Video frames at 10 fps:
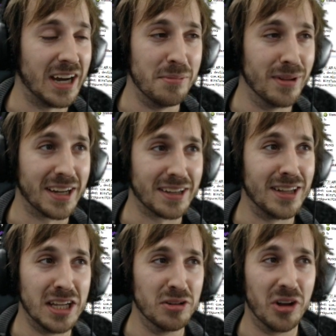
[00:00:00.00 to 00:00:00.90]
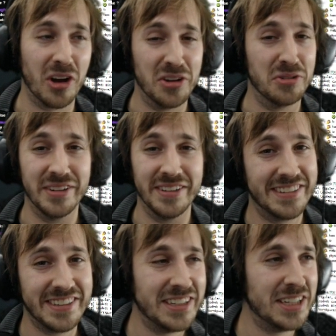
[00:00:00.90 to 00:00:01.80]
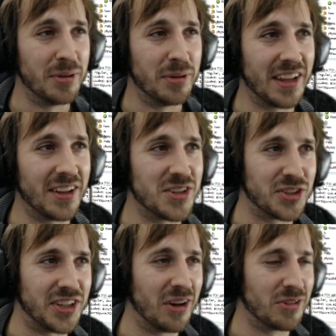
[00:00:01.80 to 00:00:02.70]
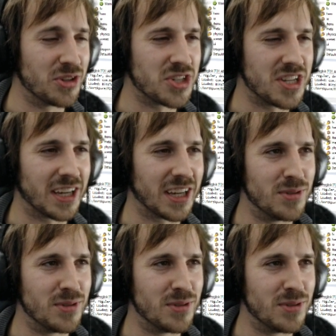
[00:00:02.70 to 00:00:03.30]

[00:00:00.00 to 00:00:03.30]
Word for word: I'm like level hundreds but that doesn't count. It's just like